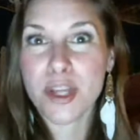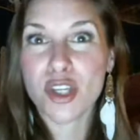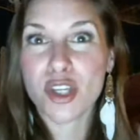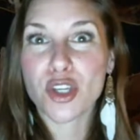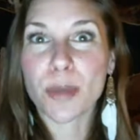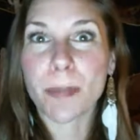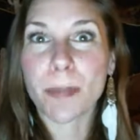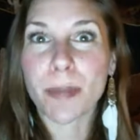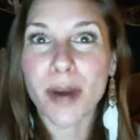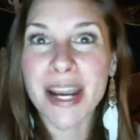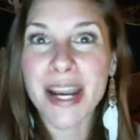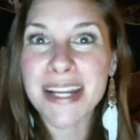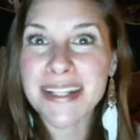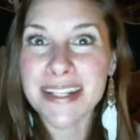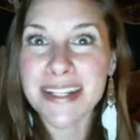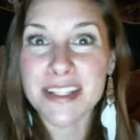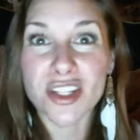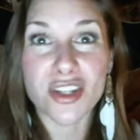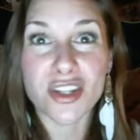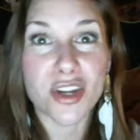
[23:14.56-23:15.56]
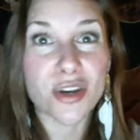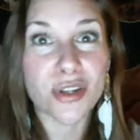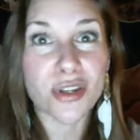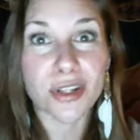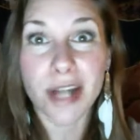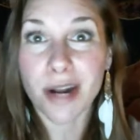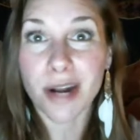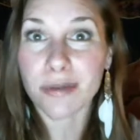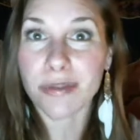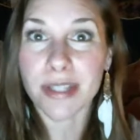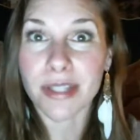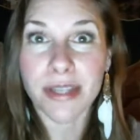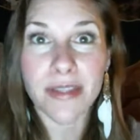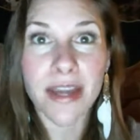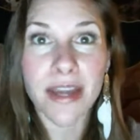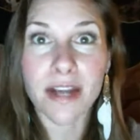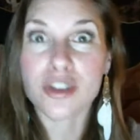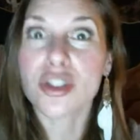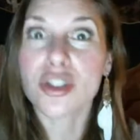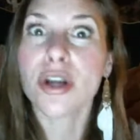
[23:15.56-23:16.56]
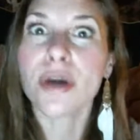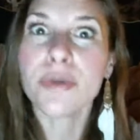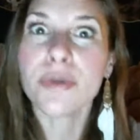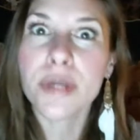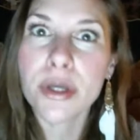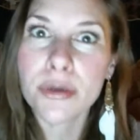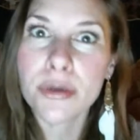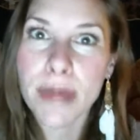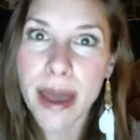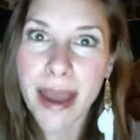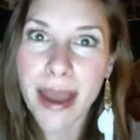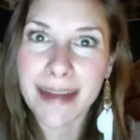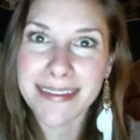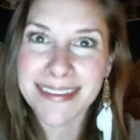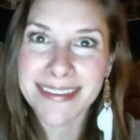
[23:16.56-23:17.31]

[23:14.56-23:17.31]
your brain doesn't know you're not really there. So don't do that.